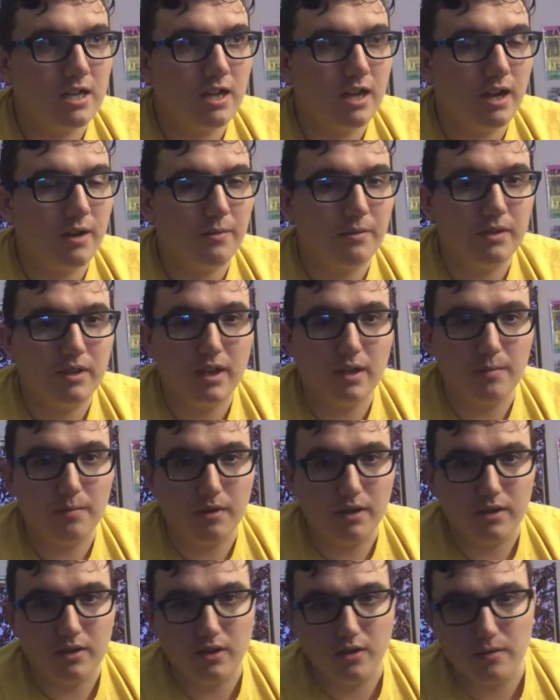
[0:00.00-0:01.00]
I would say
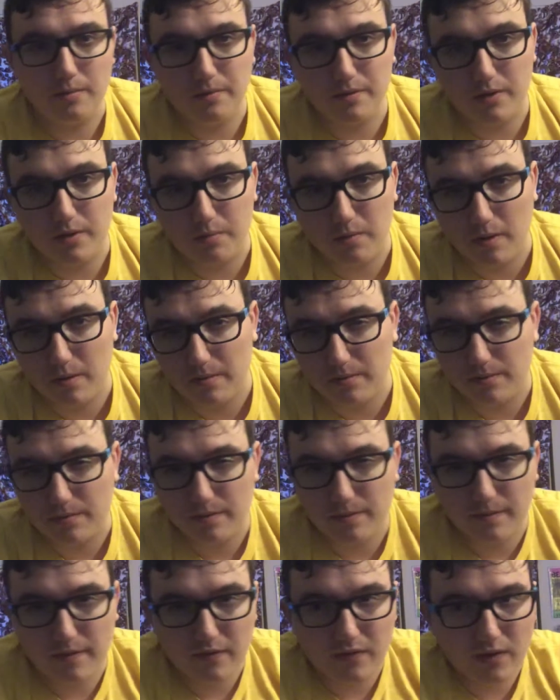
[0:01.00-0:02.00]
Bryce Harper is probably
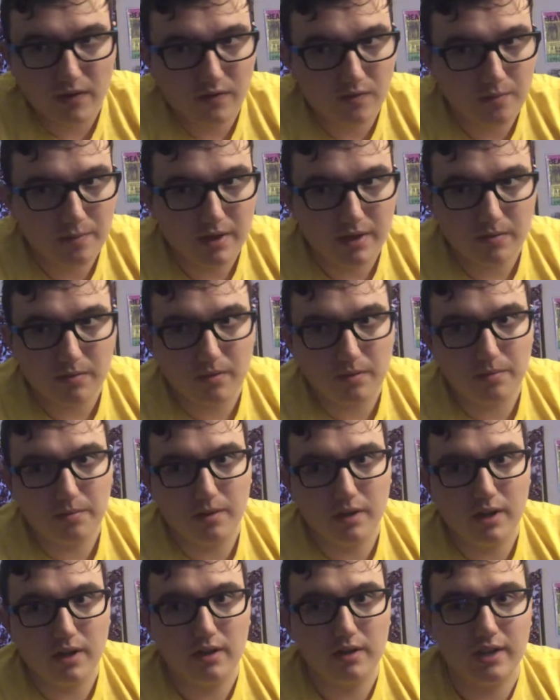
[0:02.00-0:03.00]
my favorite baseball
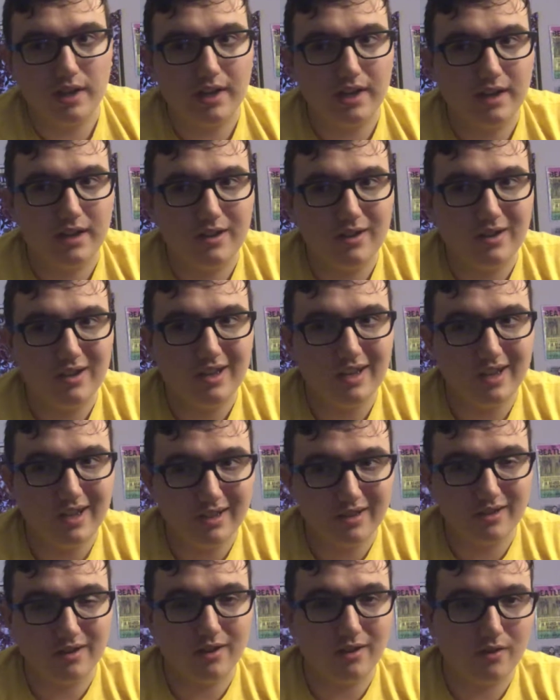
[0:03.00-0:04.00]
player that
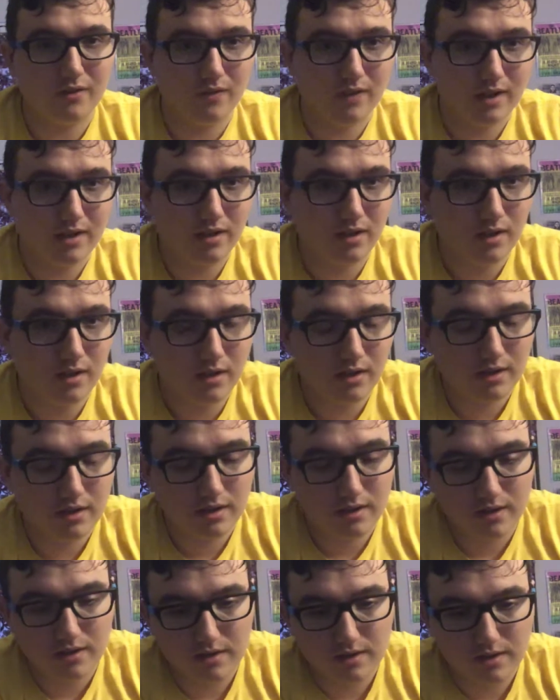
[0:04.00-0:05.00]
isn't on the Red
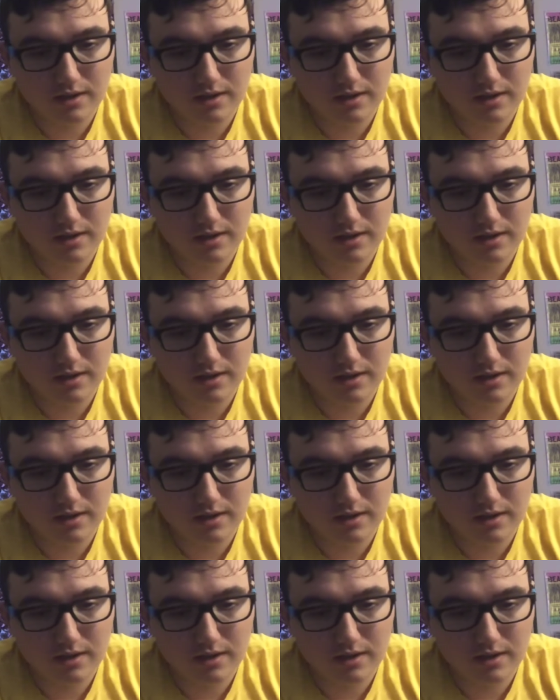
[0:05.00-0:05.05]
Sox.